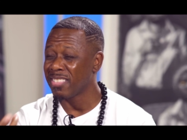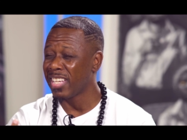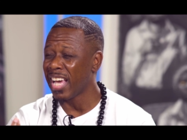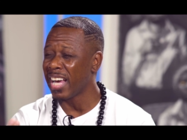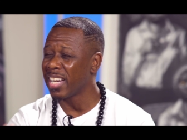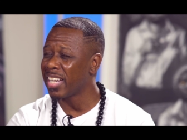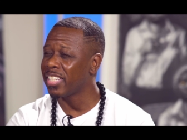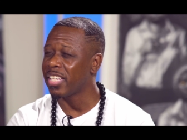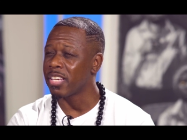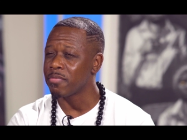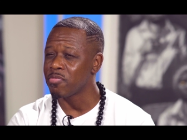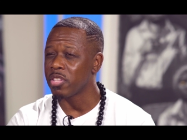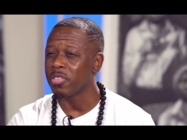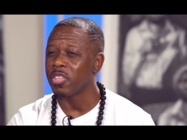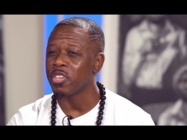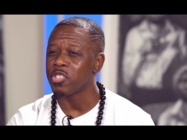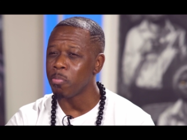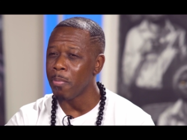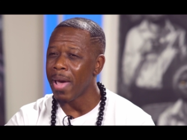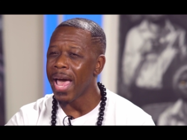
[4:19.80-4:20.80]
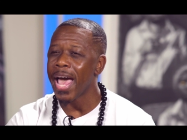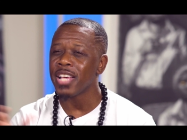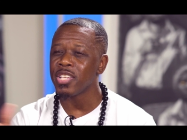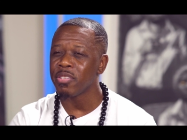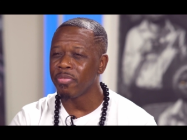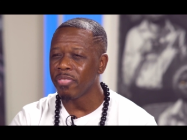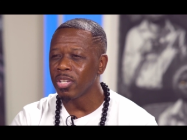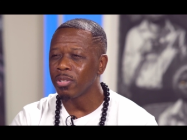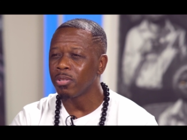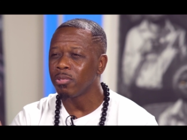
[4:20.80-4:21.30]
kind of gives it this
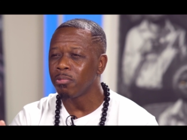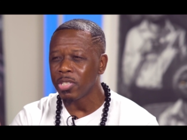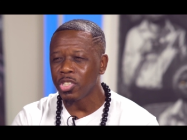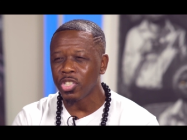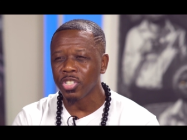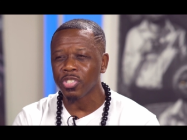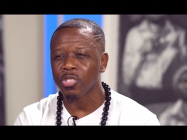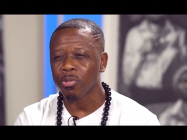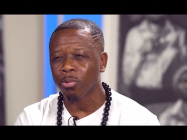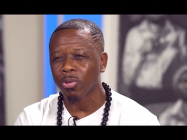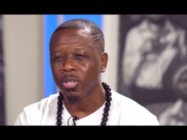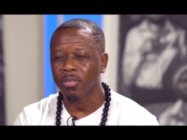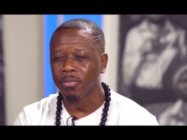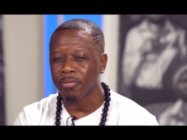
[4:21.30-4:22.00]
mass feel which is sort